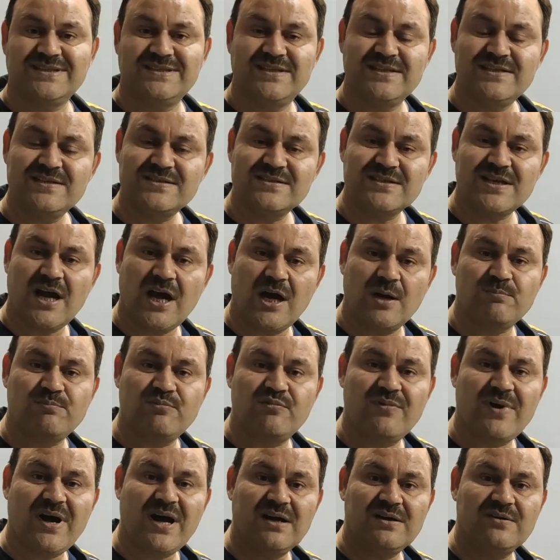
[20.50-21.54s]
This
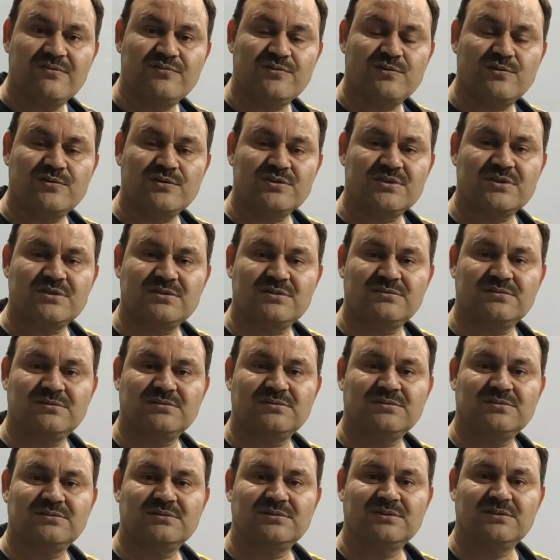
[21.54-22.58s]
upward force
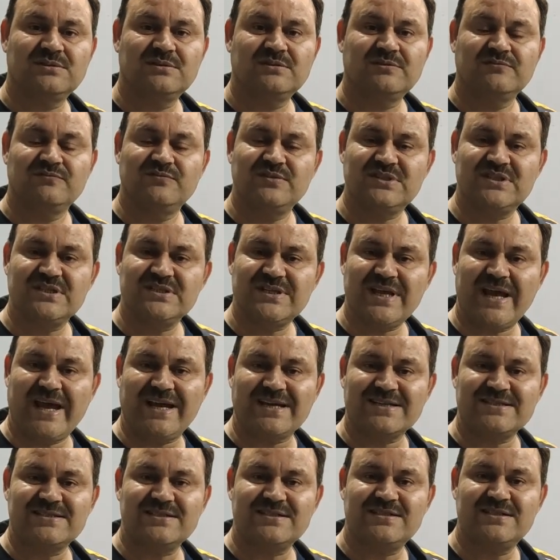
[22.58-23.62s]
which is
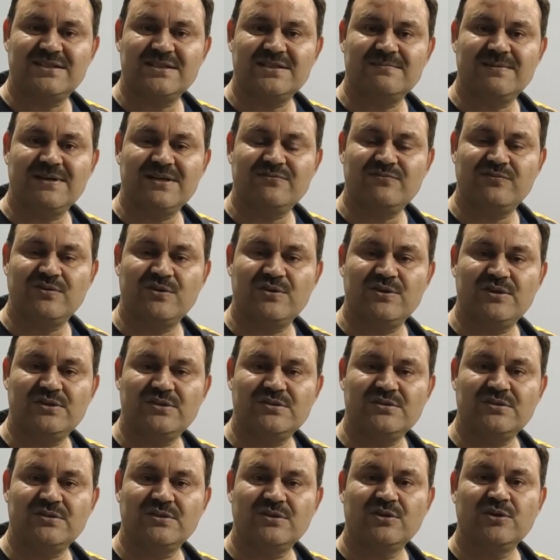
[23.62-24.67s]
exerted by
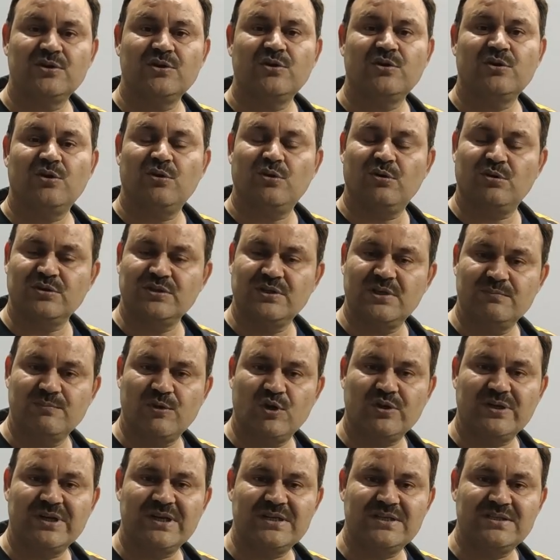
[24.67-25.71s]
fluids on the
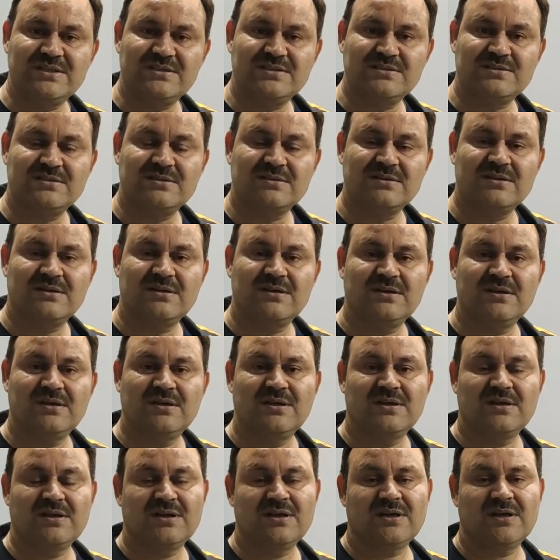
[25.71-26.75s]
bodies,
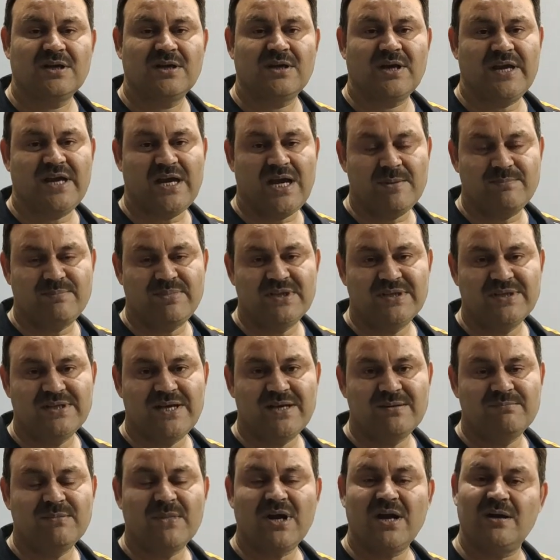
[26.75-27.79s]
keeping
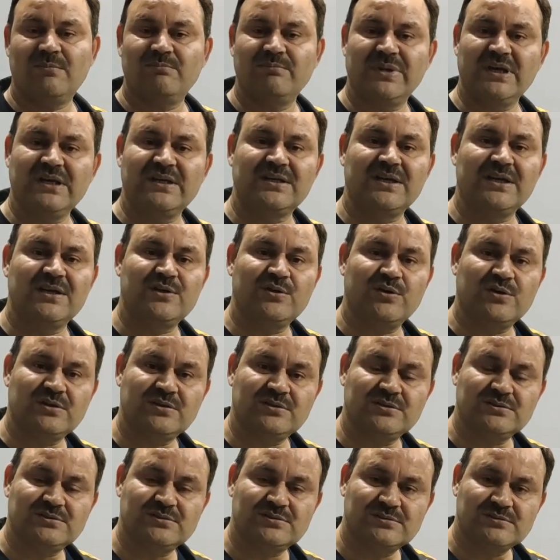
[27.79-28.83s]
them completely or